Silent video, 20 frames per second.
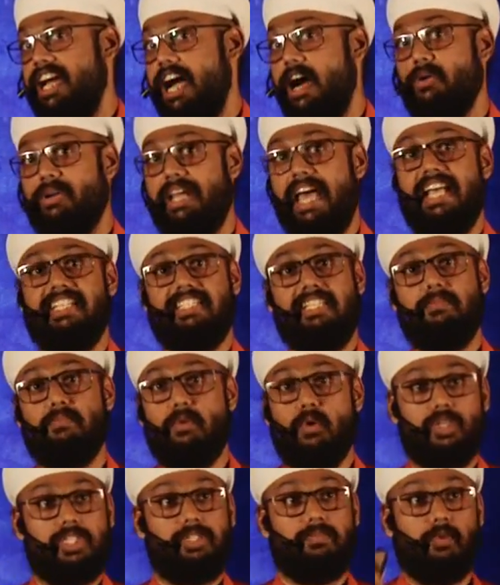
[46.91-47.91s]
out as the
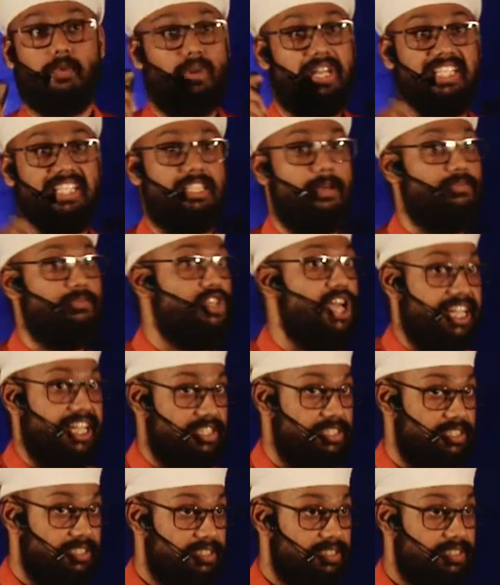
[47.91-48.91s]
most boring
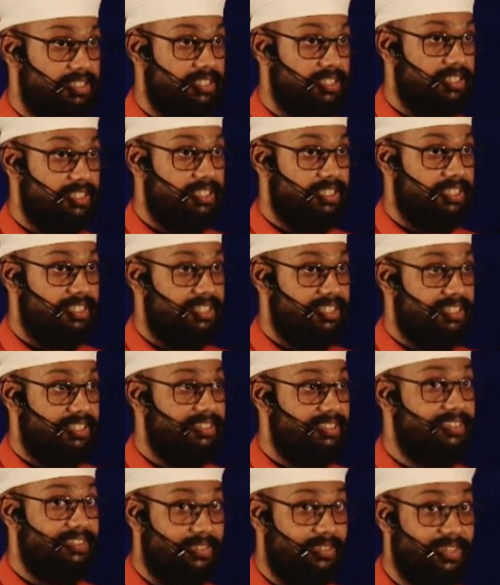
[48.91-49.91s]
subject.
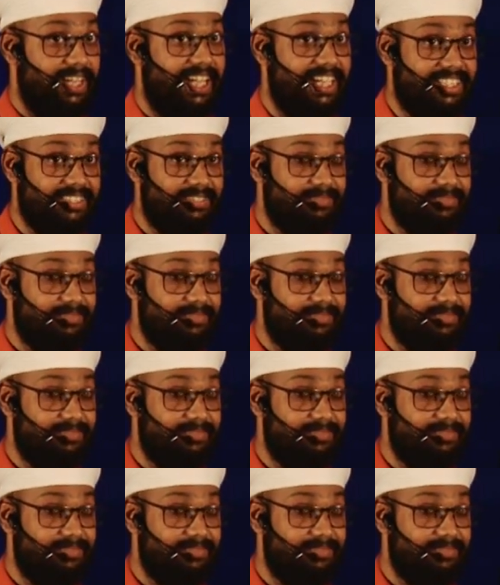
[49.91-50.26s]
Right?